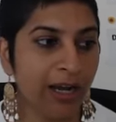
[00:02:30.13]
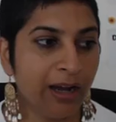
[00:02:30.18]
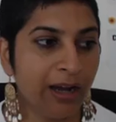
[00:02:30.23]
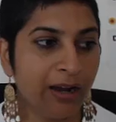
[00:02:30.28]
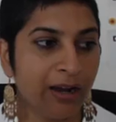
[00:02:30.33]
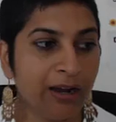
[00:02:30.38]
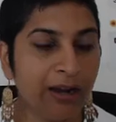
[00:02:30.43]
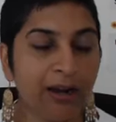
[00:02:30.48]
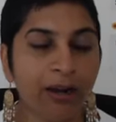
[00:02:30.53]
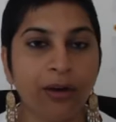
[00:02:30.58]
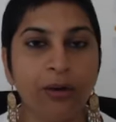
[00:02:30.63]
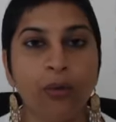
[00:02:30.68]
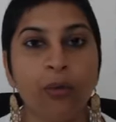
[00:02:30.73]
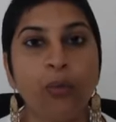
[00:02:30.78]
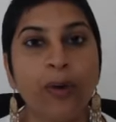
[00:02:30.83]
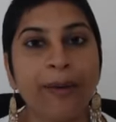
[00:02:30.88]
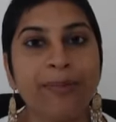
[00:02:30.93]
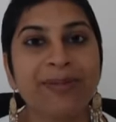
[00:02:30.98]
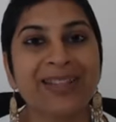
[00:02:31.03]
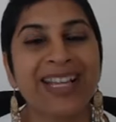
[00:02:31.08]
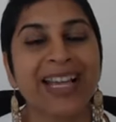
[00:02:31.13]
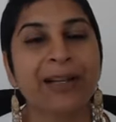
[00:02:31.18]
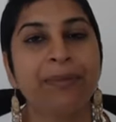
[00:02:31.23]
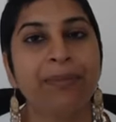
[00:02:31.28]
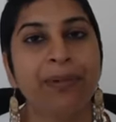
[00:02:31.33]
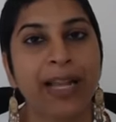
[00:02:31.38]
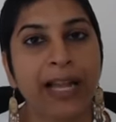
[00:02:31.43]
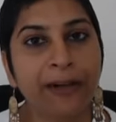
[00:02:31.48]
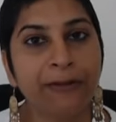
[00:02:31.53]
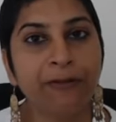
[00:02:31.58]
website
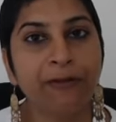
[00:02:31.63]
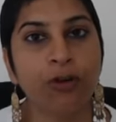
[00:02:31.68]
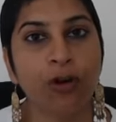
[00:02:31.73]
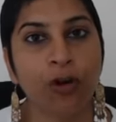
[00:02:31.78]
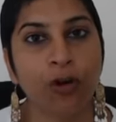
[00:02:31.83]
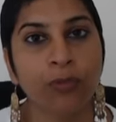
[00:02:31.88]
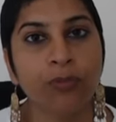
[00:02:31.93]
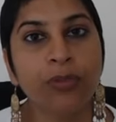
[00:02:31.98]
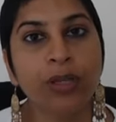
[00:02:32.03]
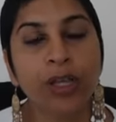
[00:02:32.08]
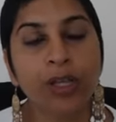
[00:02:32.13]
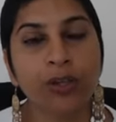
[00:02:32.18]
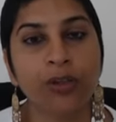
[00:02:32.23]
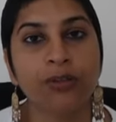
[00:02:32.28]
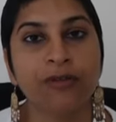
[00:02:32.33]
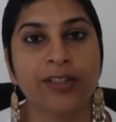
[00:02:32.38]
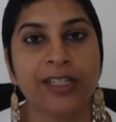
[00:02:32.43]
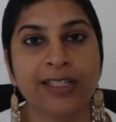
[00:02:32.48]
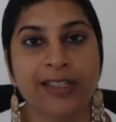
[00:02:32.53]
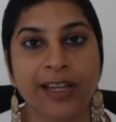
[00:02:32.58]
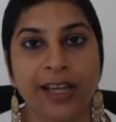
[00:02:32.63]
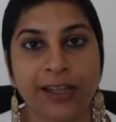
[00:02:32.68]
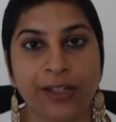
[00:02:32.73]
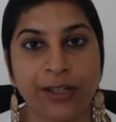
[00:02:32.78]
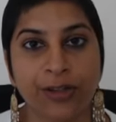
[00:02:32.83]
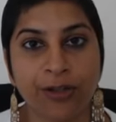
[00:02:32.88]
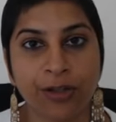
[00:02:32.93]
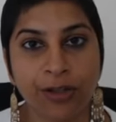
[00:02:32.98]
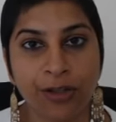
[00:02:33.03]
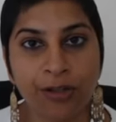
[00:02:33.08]
platform you've
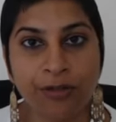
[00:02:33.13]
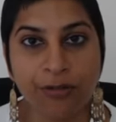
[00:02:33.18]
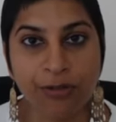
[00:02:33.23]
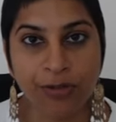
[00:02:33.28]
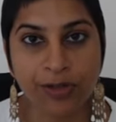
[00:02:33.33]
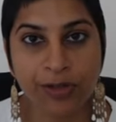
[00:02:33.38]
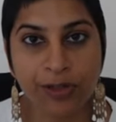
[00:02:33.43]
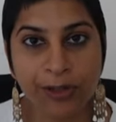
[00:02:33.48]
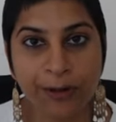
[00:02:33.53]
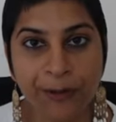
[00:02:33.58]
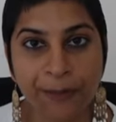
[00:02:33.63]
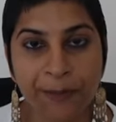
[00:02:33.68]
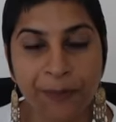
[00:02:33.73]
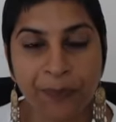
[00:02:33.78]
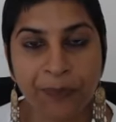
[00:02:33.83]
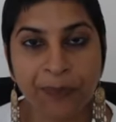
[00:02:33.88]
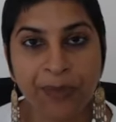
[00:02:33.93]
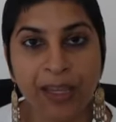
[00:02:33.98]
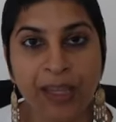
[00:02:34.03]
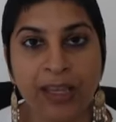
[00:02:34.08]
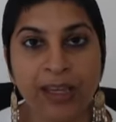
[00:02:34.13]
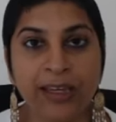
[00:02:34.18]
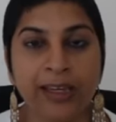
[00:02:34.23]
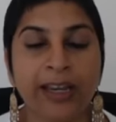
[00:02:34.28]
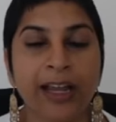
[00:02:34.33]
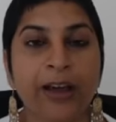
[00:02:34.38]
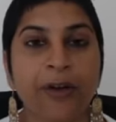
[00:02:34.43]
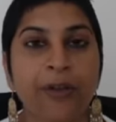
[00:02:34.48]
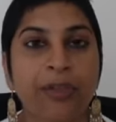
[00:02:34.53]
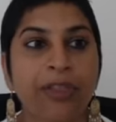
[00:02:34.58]
decided to use.
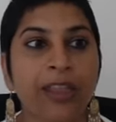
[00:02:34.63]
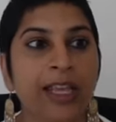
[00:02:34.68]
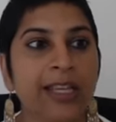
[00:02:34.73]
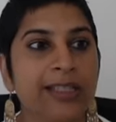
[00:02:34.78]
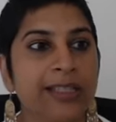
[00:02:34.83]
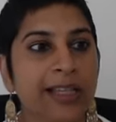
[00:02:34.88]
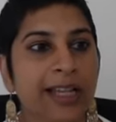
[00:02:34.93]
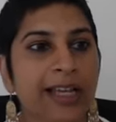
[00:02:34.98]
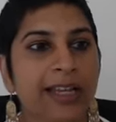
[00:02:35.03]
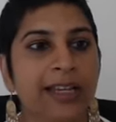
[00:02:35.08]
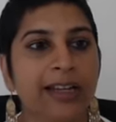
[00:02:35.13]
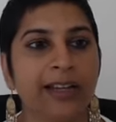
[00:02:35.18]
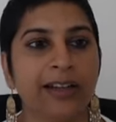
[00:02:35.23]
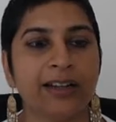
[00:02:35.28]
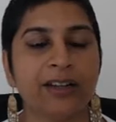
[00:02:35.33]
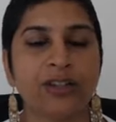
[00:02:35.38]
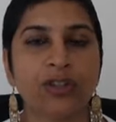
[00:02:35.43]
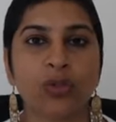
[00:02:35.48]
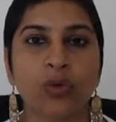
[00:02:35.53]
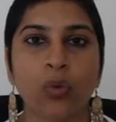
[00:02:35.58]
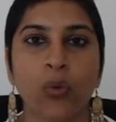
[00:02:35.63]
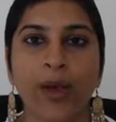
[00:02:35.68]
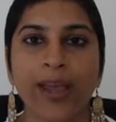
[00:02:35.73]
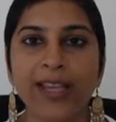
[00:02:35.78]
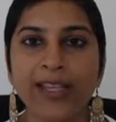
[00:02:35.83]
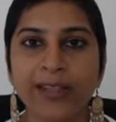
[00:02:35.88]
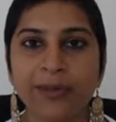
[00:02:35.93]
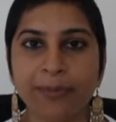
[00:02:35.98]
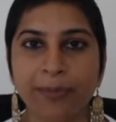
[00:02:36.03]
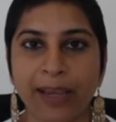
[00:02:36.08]
Now, things like
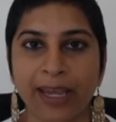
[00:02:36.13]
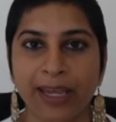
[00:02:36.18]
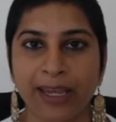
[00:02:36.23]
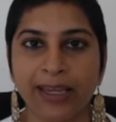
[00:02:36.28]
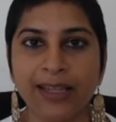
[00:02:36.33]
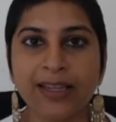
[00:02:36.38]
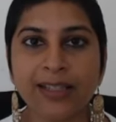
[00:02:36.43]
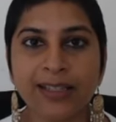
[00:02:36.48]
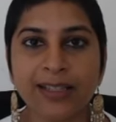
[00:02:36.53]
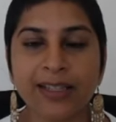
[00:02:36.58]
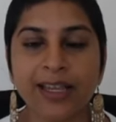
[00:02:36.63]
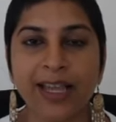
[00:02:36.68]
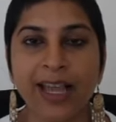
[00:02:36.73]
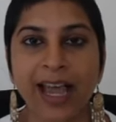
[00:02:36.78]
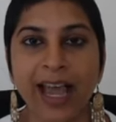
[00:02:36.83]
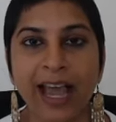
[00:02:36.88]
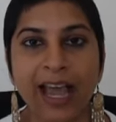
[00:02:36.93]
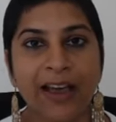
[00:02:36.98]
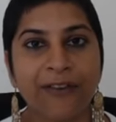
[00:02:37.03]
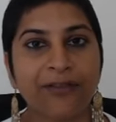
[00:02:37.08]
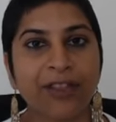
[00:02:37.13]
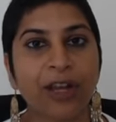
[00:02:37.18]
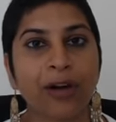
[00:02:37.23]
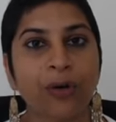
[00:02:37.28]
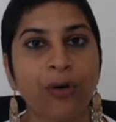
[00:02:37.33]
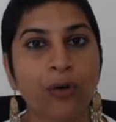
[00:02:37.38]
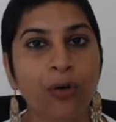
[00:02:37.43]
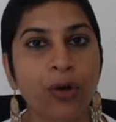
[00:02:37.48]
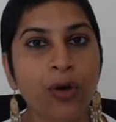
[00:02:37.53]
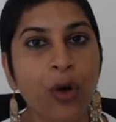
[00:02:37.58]
Squarespace have their
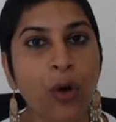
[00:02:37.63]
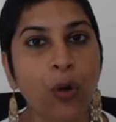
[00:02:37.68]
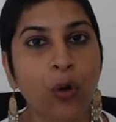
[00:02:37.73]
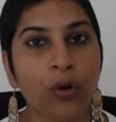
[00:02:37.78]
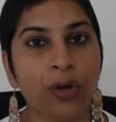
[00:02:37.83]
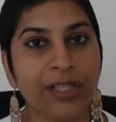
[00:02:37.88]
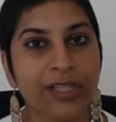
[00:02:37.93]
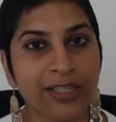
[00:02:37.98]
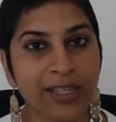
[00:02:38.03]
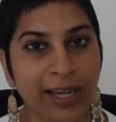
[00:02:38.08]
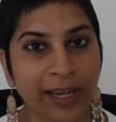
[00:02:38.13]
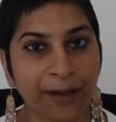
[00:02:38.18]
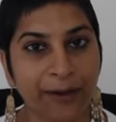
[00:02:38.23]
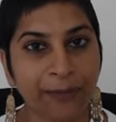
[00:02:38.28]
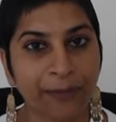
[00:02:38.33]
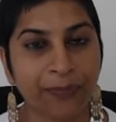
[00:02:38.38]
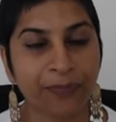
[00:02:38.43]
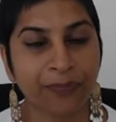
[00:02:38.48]
own hosting.